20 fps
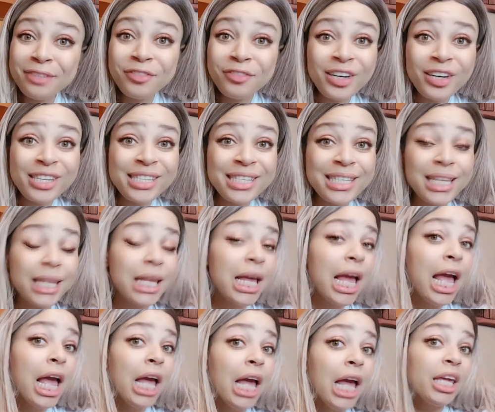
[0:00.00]
See,
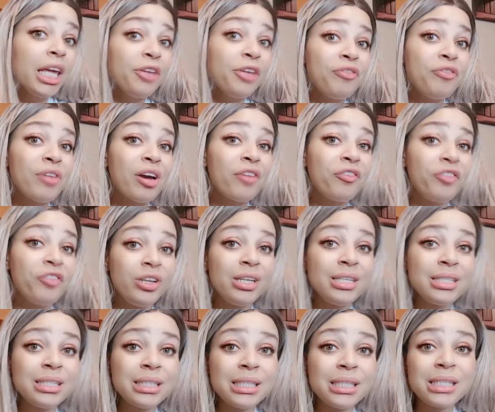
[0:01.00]
if you are
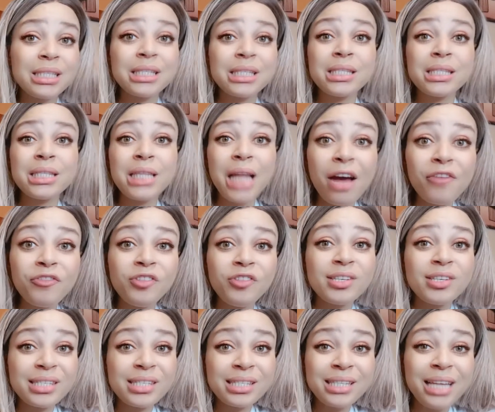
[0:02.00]
feeling this
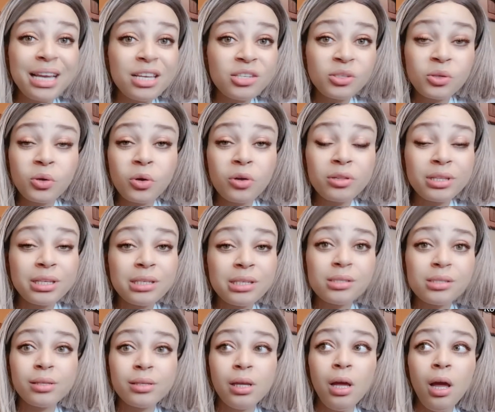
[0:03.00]
nervousness or
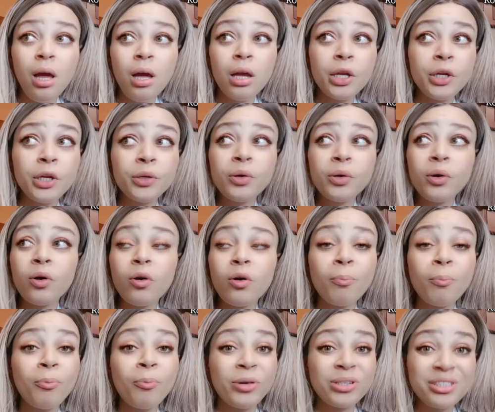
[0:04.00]
this,
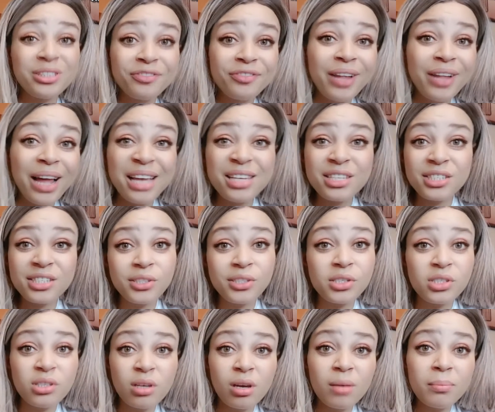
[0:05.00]
butterflies in your
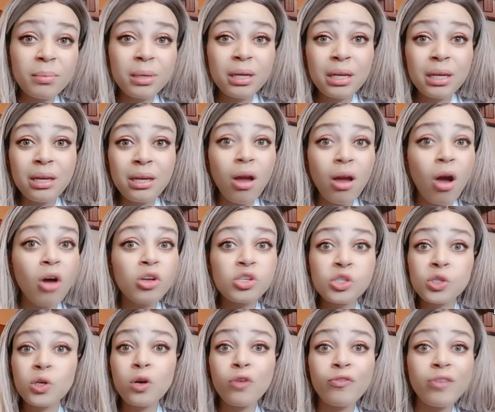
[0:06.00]
tummy,
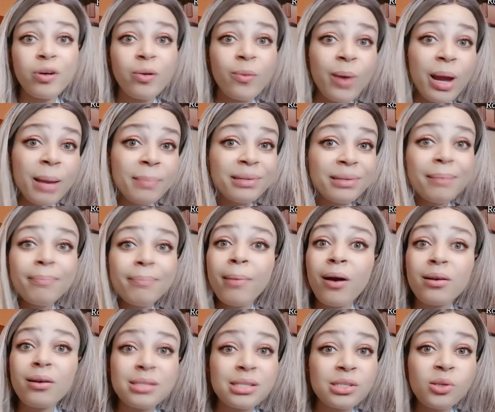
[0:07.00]
also overwhelmed
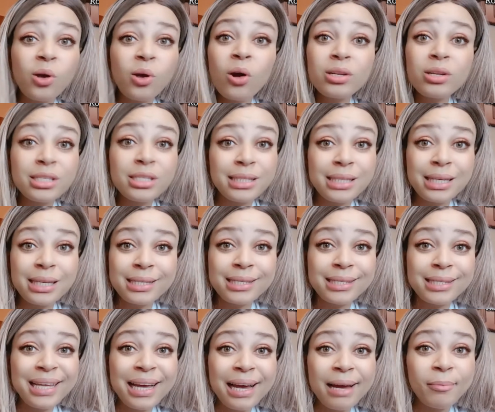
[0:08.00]
about this
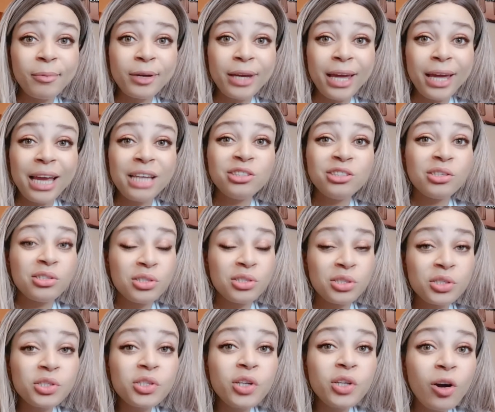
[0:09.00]
exam, okay,
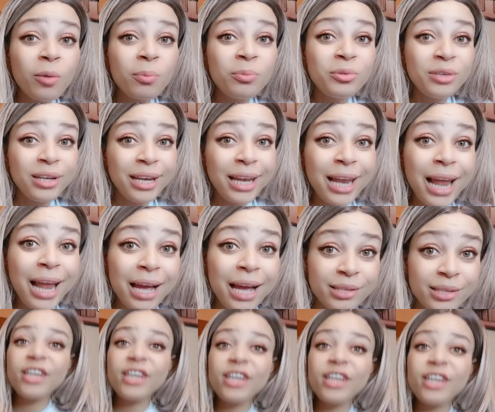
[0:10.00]
just stop,
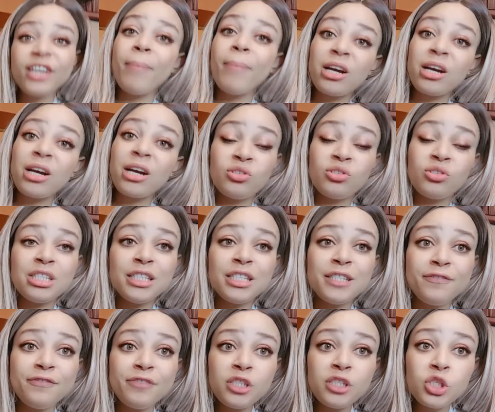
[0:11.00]
relax, and come back to
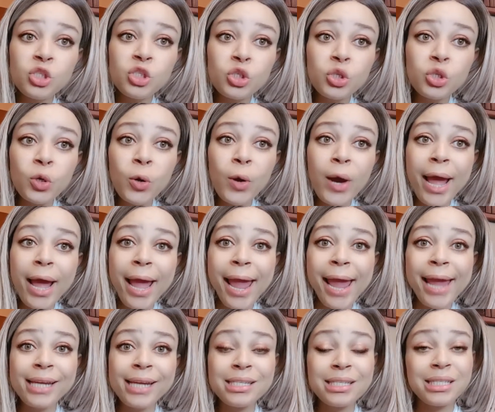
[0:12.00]
this video
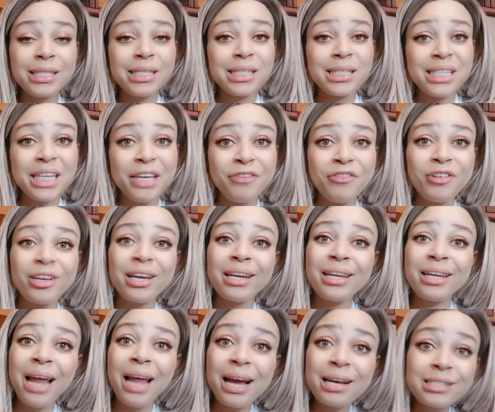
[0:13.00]
and see if you
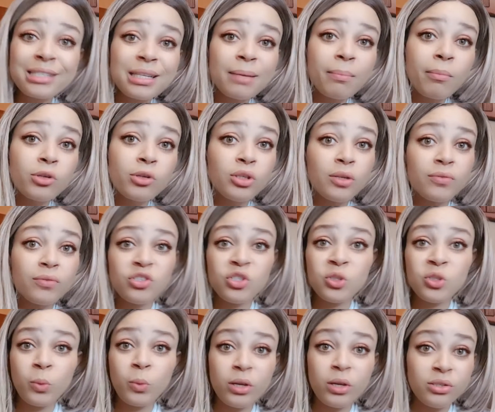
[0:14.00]
can answer most of
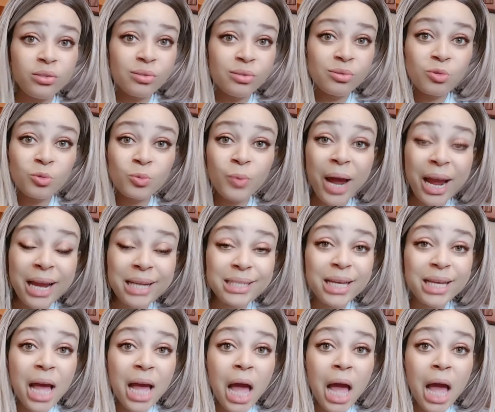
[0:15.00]
these questions right.